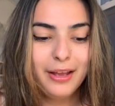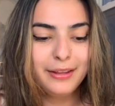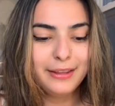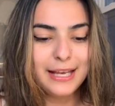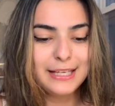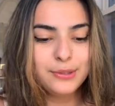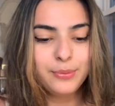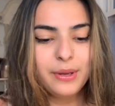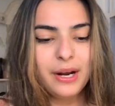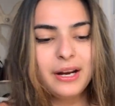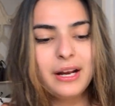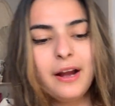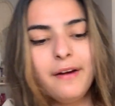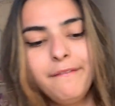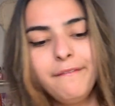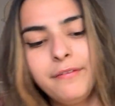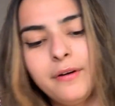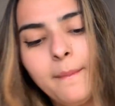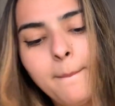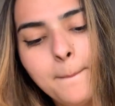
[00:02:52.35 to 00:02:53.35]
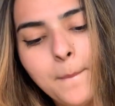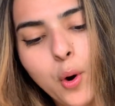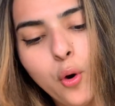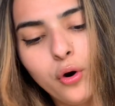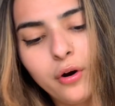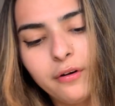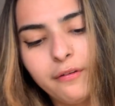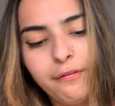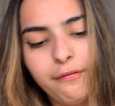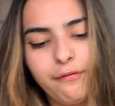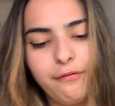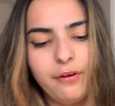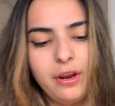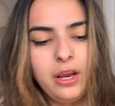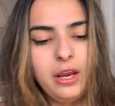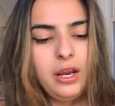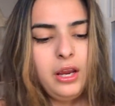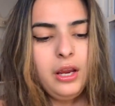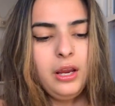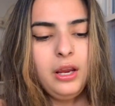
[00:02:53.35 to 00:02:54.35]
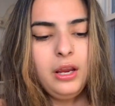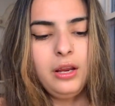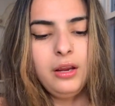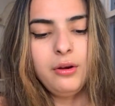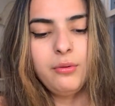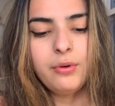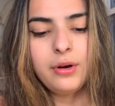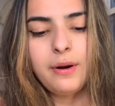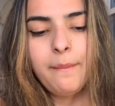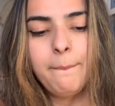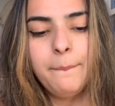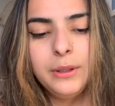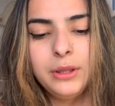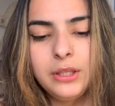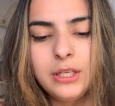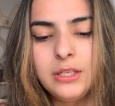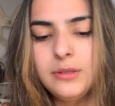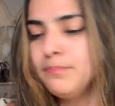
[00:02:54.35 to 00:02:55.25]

that's what I got from Morphe. Let me put this